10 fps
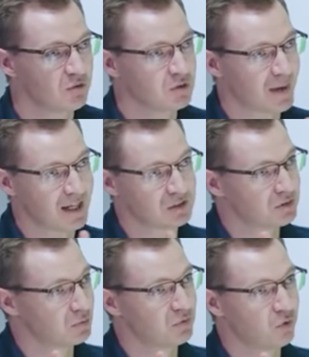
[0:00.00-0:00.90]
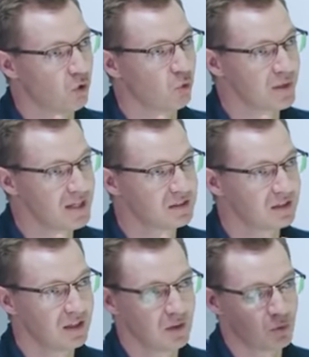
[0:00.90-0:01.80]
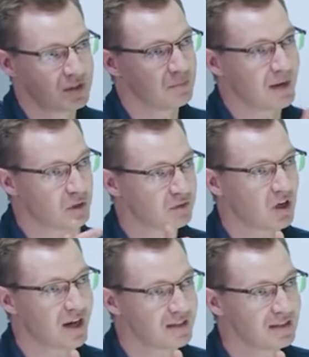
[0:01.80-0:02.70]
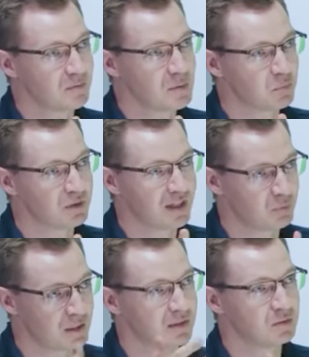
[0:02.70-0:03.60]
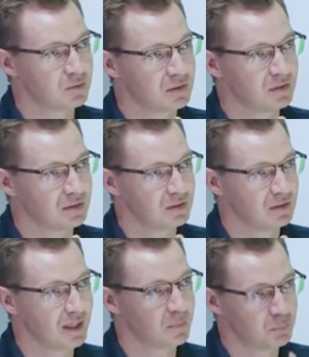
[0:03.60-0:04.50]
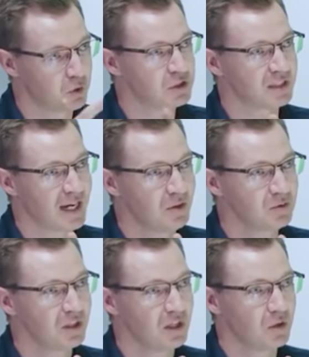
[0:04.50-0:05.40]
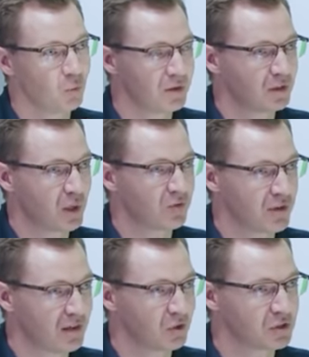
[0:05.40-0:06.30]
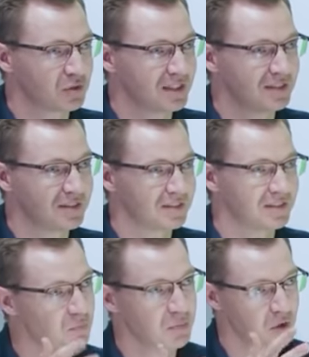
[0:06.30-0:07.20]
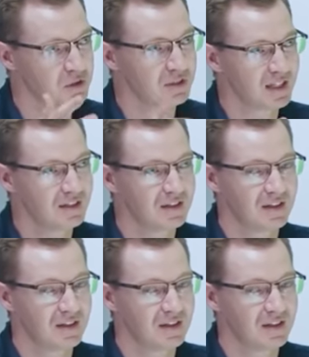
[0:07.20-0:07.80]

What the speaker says: did over the past 4 weeks with the amount of content they've been pushing out with the 24th anniversary deal promotion thing,